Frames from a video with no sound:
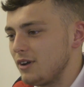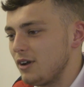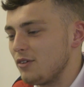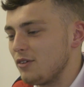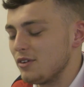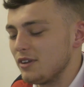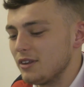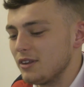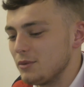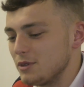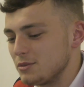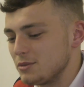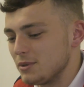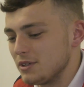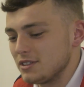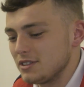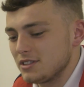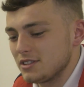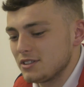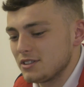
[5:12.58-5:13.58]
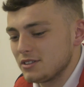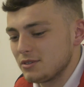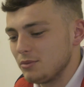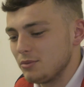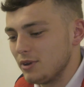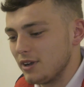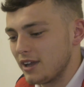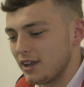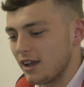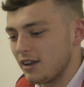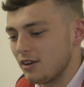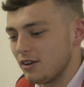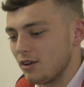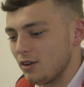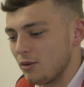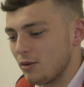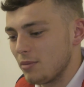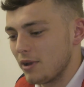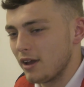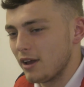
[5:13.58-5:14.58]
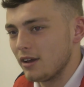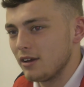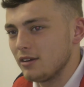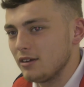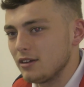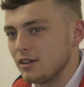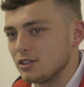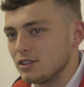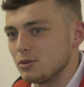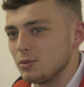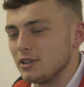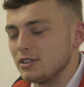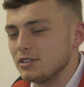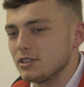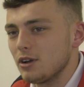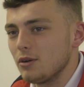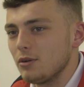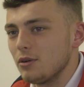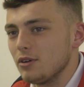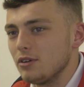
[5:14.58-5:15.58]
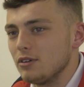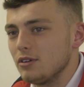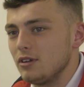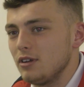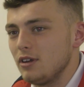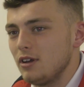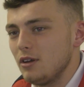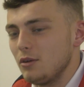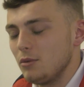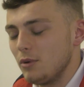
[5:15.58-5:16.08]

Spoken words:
I think the Wisbech, we're getting a lot better as the weeks go on.